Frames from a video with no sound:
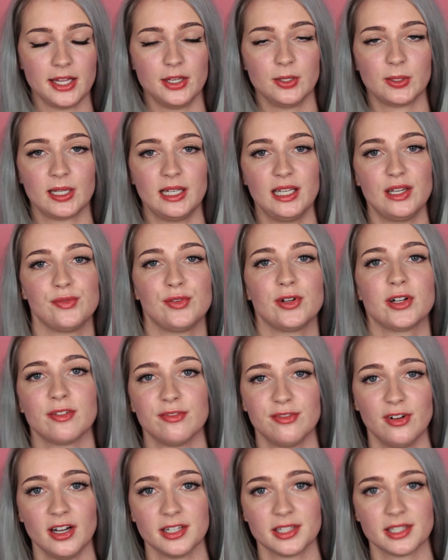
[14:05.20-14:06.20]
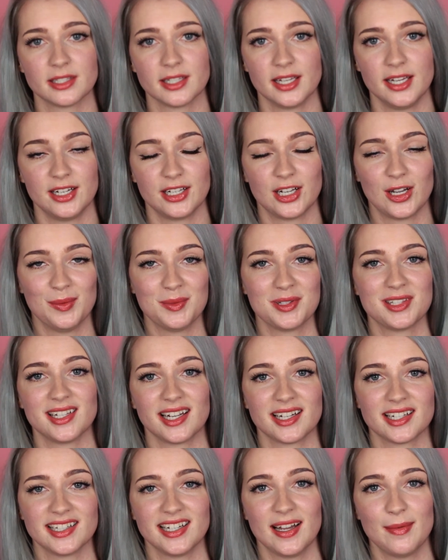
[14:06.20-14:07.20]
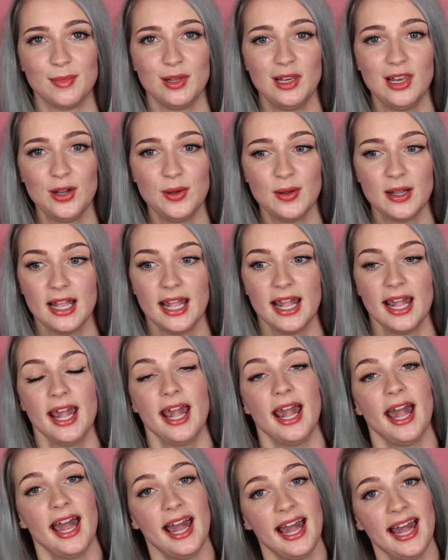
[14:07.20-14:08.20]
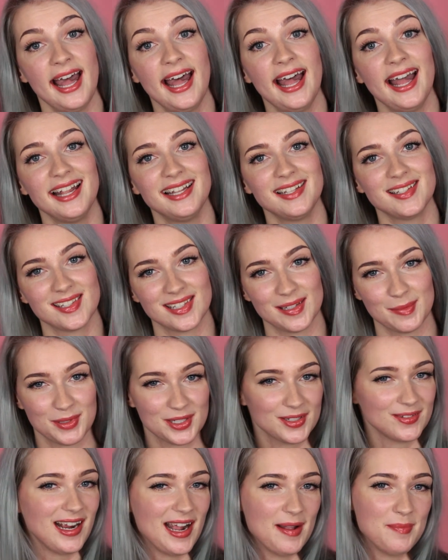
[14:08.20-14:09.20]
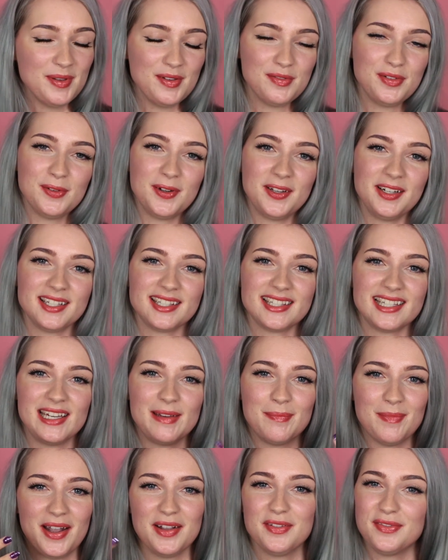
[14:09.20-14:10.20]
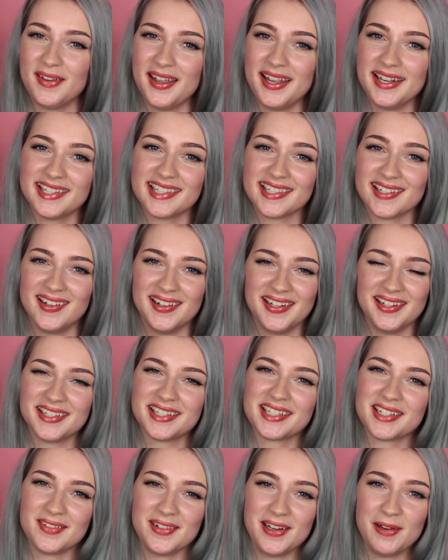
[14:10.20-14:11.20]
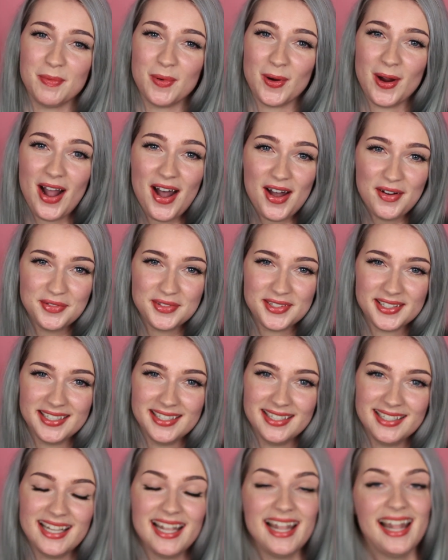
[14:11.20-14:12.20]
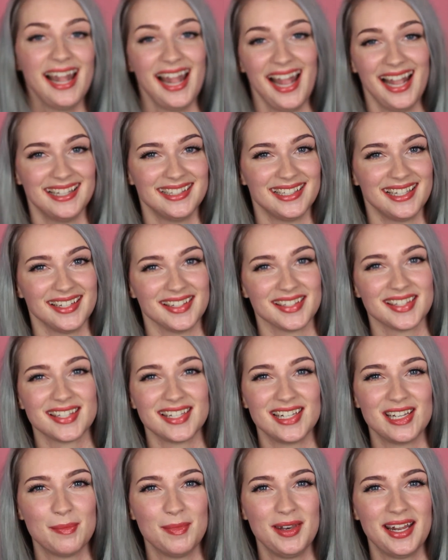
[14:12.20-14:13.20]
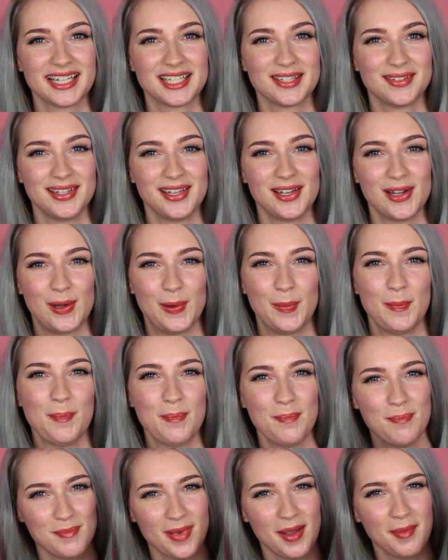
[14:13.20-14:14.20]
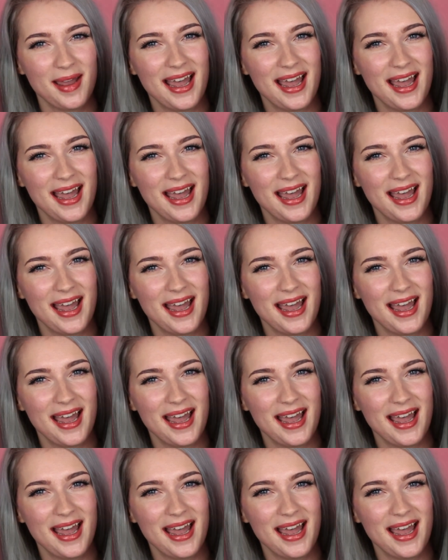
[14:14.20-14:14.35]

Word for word: and you can leave your thoughts in the comment section down below. And subscribe if you want to see my face on your screen more often. And then I'll see you in my next video. Bye